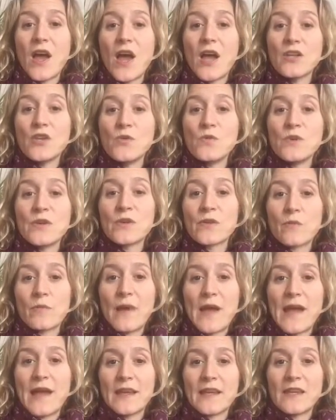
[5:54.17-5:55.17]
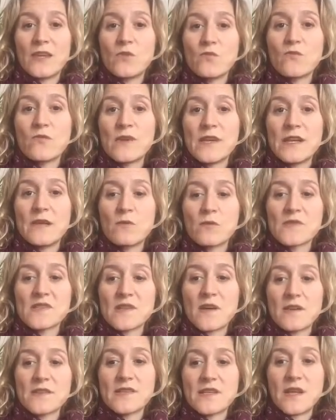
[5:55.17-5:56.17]
and you look back, you really will
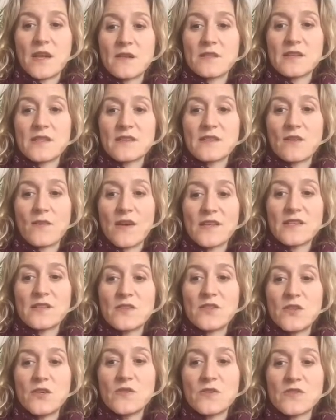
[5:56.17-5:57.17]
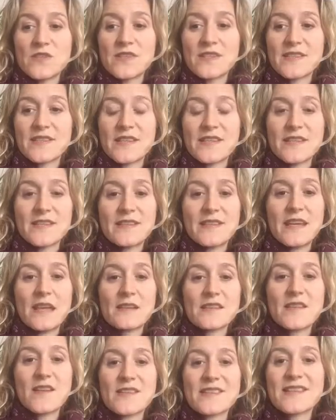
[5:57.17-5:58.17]
start to notice gratitude, just see
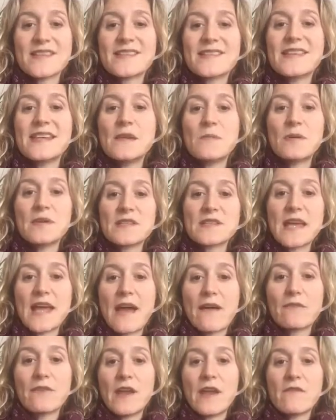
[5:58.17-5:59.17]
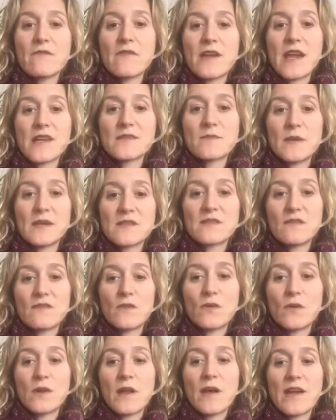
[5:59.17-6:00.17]
it starts to seep into every aspect of
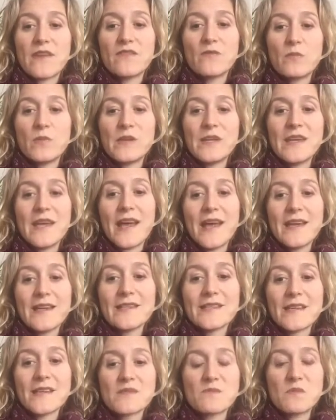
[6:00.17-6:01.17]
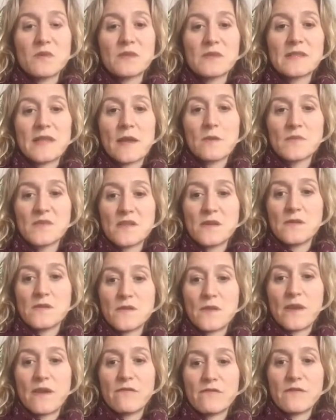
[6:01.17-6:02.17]
your life. But yeah, it does build up, so
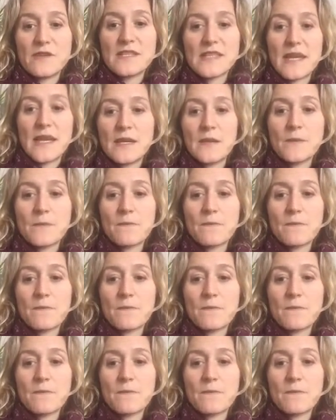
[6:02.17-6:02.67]
do it every day.